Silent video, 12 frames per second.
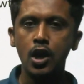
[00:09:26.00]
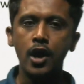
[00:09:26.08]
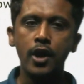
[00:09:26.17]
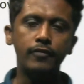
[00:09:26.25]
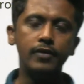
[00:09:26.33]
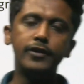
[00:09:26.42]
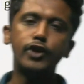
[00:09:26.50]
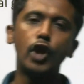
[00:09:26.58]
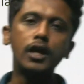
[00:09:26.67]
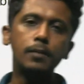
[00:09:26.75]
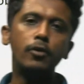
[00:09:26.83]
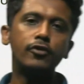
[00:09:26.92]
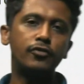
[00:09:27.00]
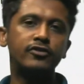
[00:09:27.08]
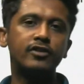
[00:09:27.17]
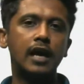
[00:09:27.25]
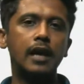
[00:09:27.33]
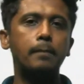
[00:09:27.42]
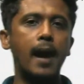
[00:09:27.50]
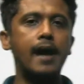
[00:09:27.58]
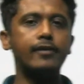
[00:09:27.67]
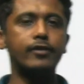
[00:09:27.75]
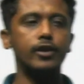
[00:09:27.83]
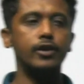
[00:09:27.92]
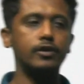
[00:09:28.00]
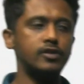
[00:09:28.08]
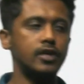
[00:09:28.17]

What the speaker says: When we talk about physical barriers,